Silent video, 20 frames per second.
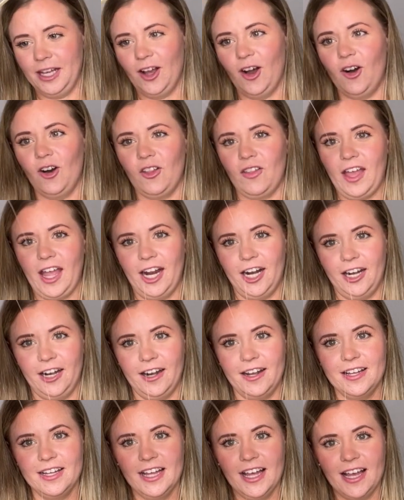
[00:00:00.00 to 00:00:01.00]
All the hair
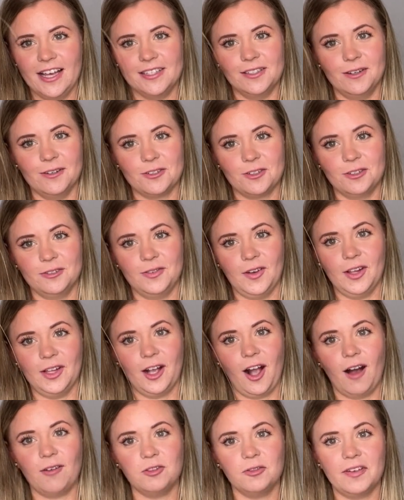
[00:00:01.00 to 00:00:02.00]
is also falling
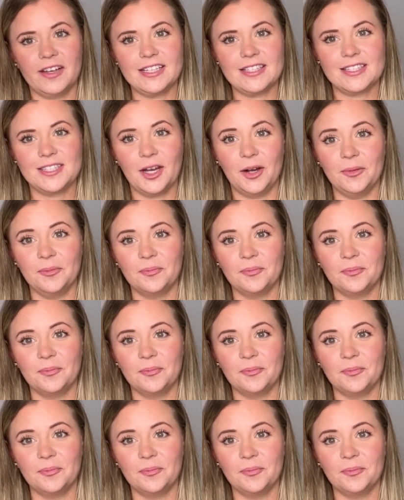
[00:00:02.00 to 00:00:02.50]
off of it. So